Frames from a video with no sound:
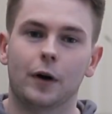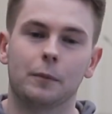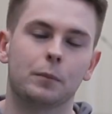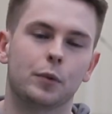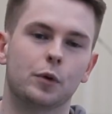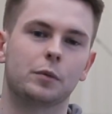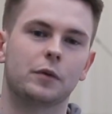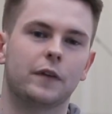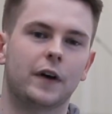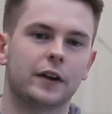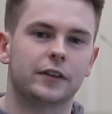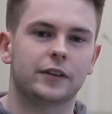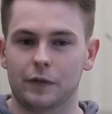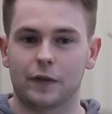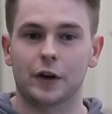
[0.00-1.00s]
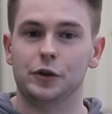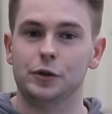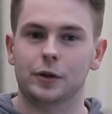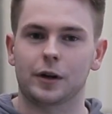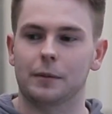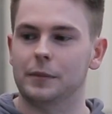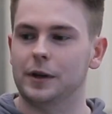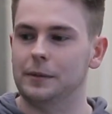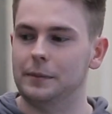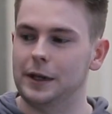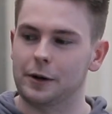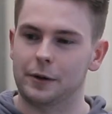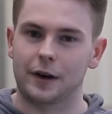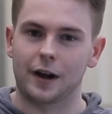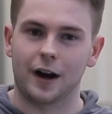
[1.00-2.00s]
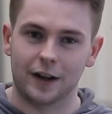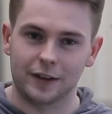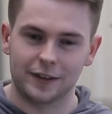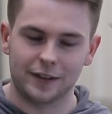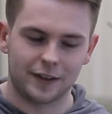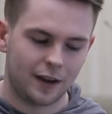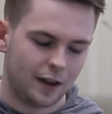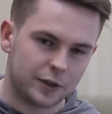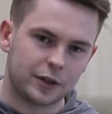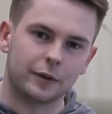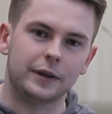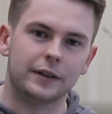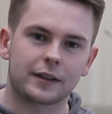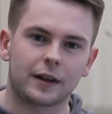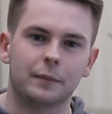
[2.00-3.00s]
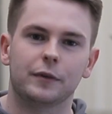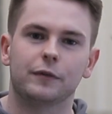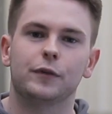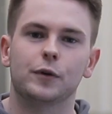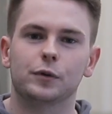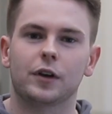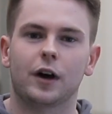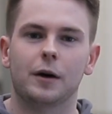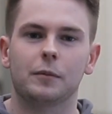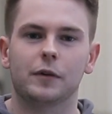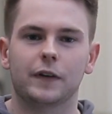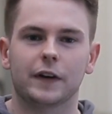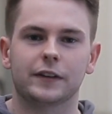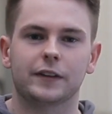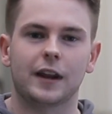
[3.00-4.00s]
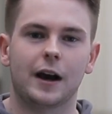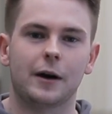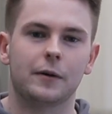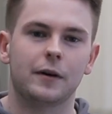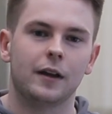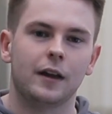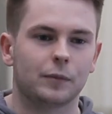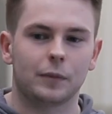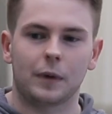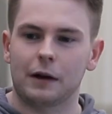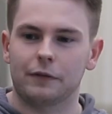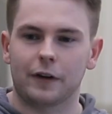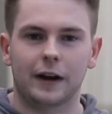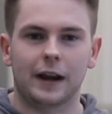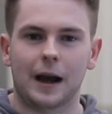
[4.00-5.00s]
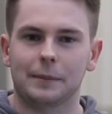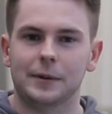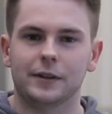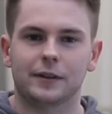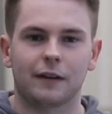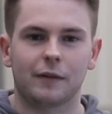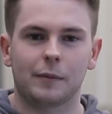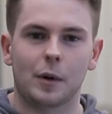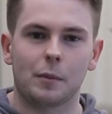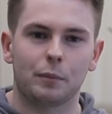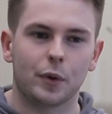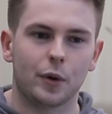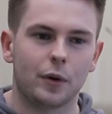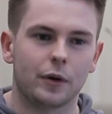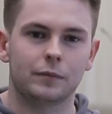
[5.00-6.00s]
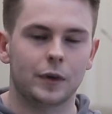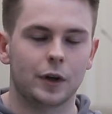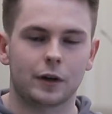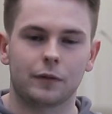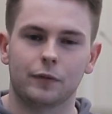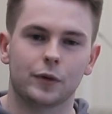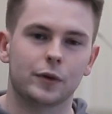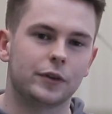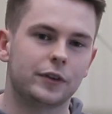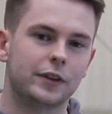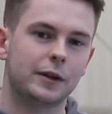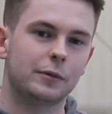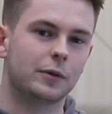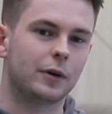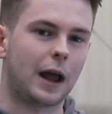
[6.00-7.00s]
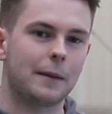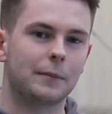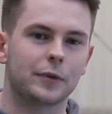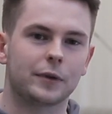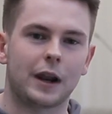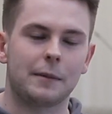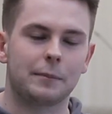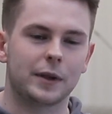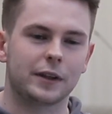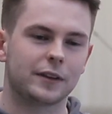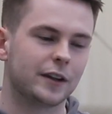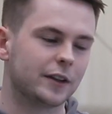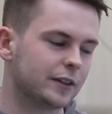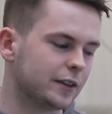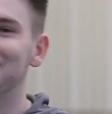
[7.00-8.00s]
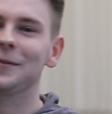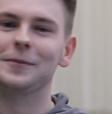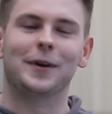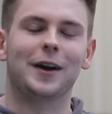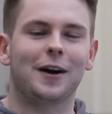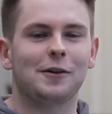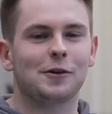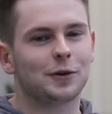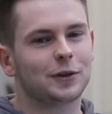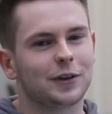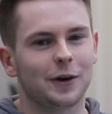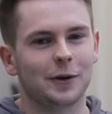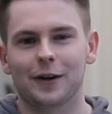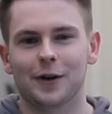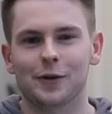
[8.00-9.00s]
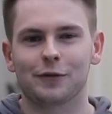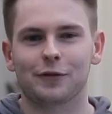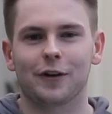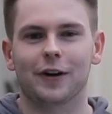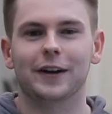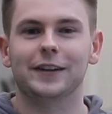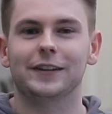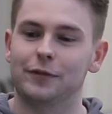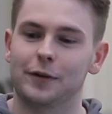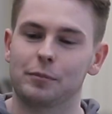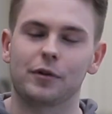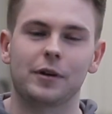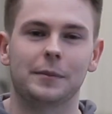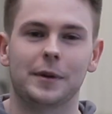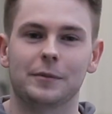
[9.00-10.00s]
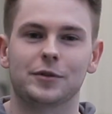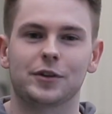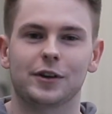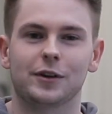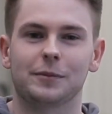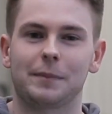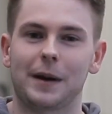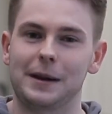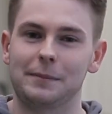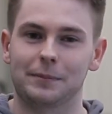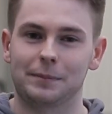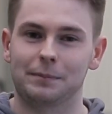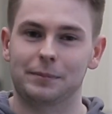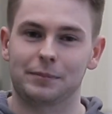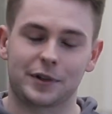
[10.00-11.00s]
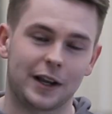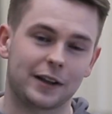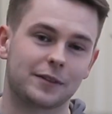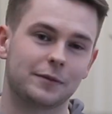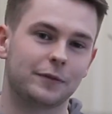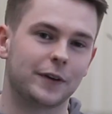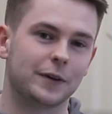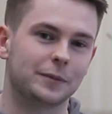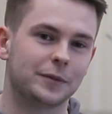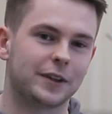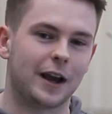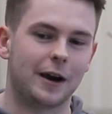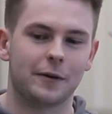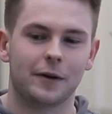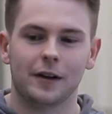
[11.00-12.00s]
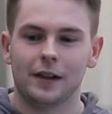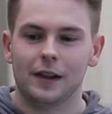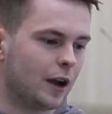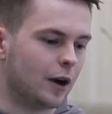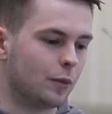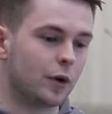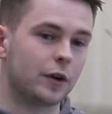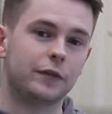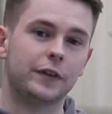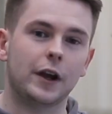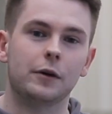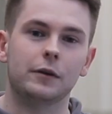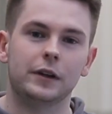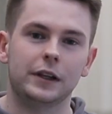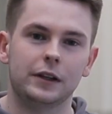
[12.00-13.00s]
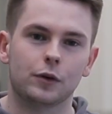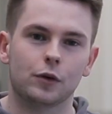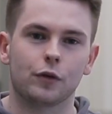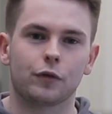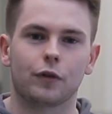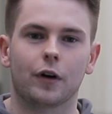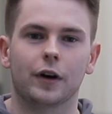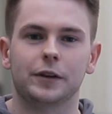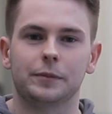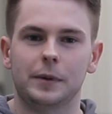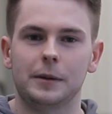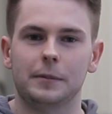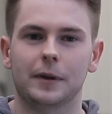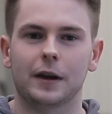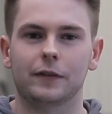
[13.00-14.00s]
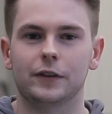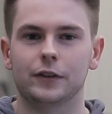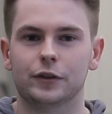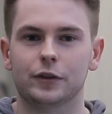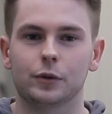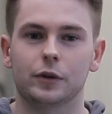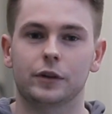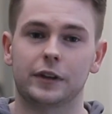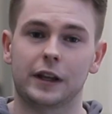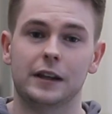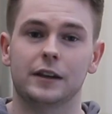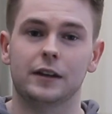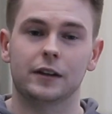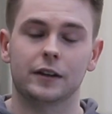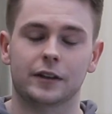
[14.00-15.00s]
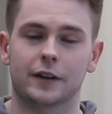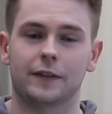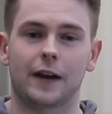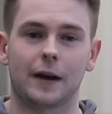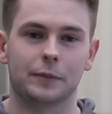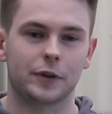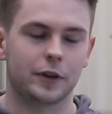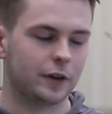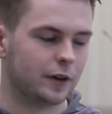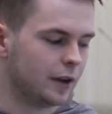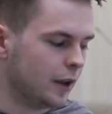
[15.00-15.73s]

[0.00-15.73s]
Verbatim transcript: on board with us with our new company Amigo Enhance. So he's coming full time with us now I'm very happy to have him on board. Looking forward to see what happens to that business. We are also authorised for Premium Shield paint protection films now. Uh, one of the only authorised PPF installers in Southampton.